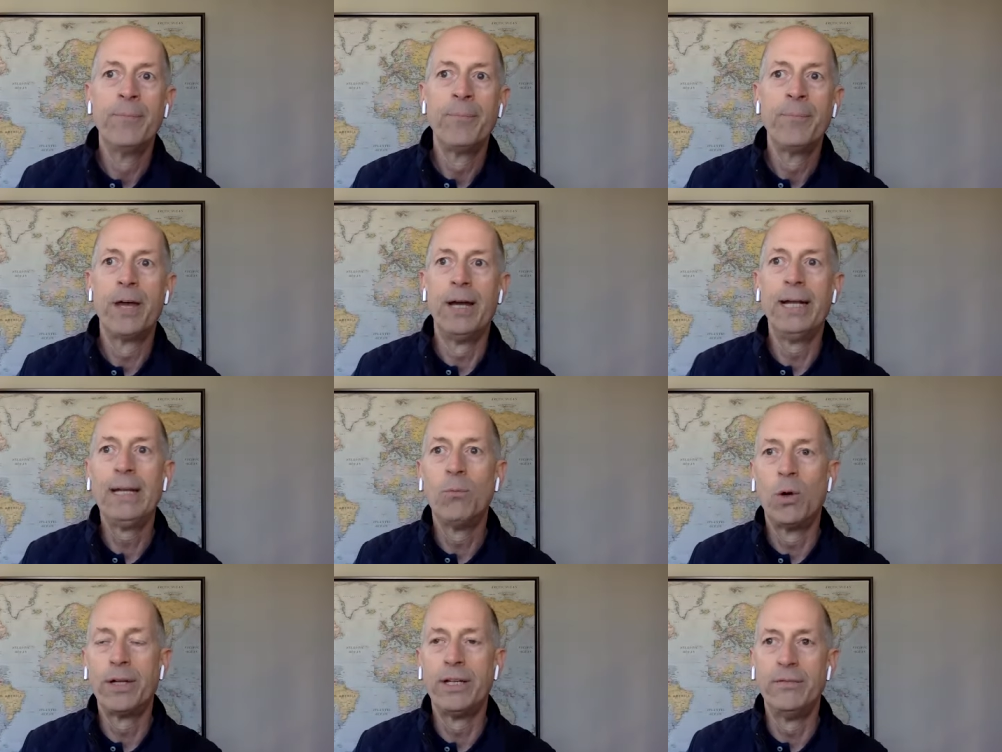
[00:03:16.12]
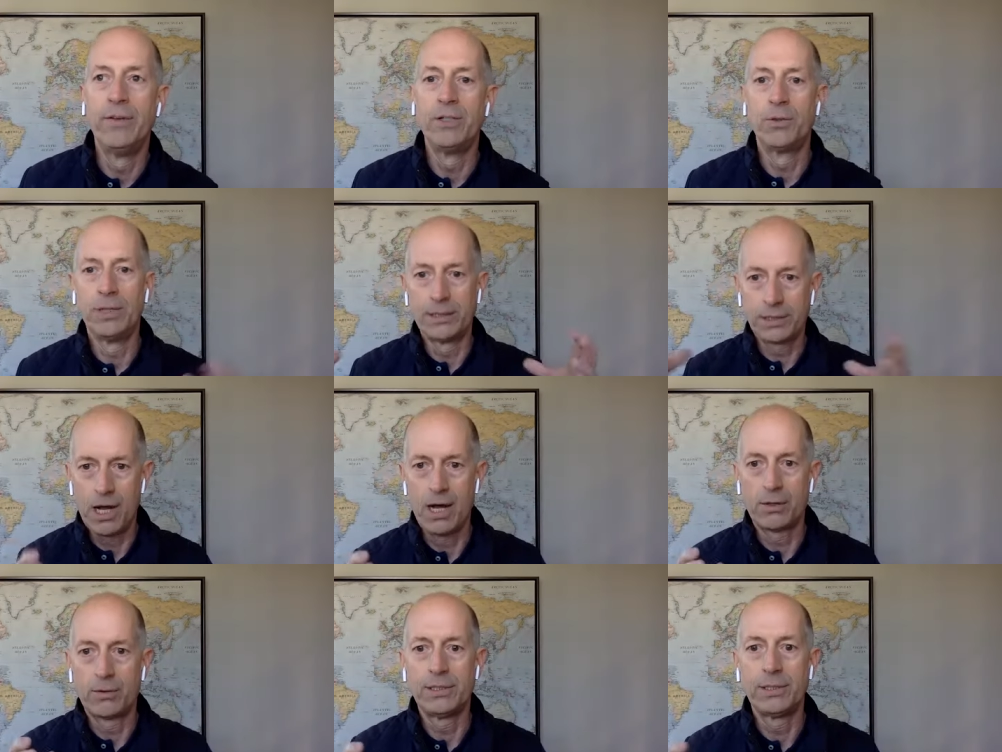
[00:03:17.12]
uh, any one individual it's
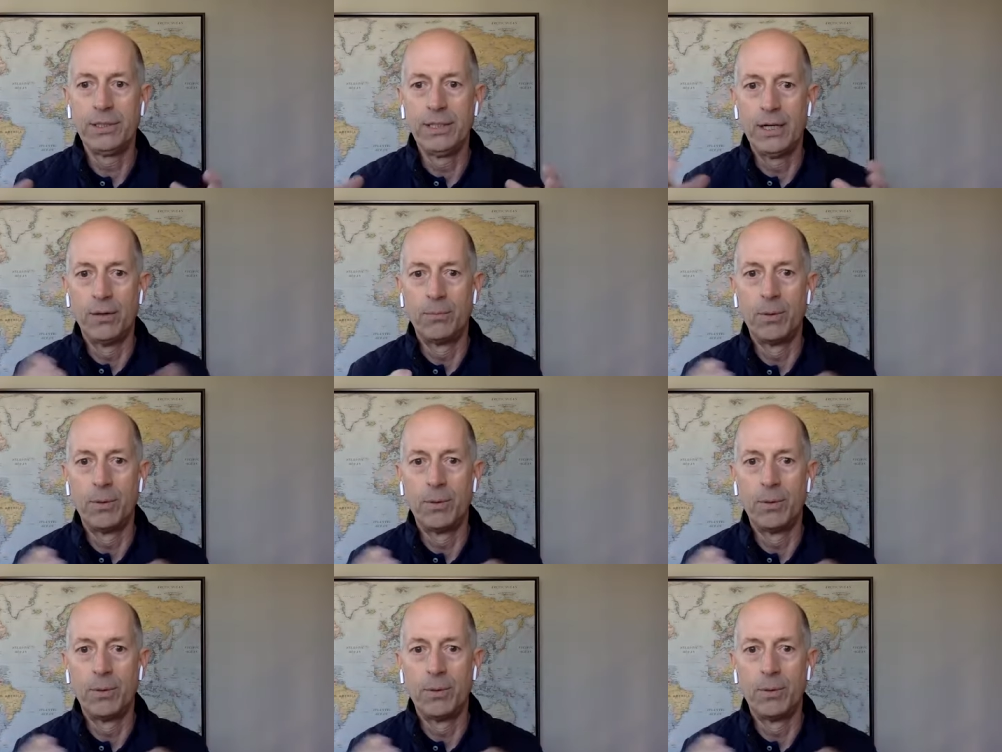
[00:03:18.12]
congress you know yes.